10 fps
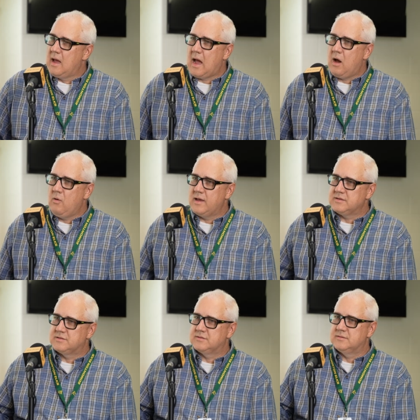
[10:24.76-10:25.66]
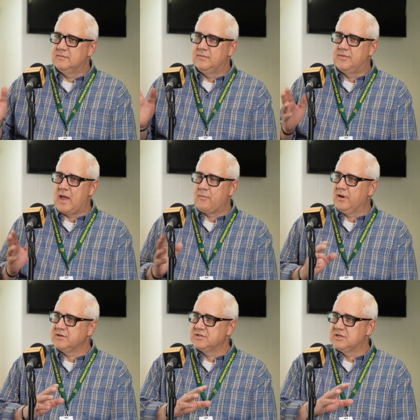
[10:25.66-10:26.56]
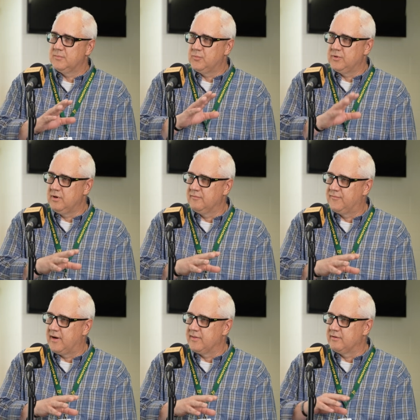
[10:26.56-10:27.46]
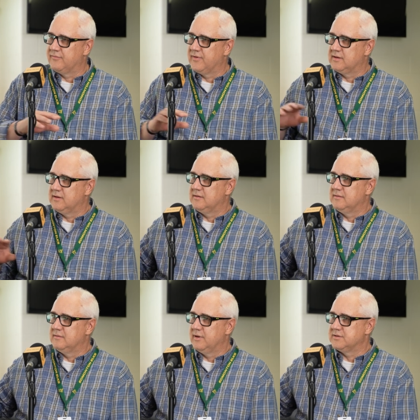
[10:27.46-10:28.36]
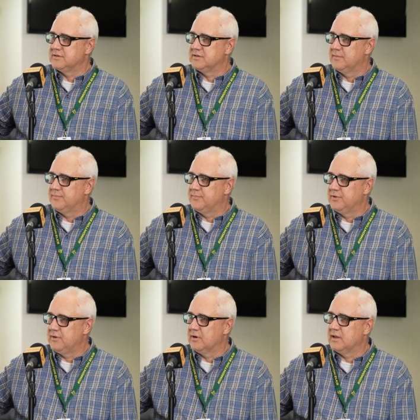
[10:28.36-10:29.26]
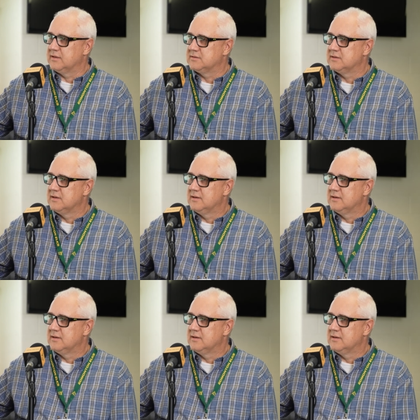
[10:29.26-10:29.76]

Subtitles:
How has that relationship with your father affected the relationship with your kids?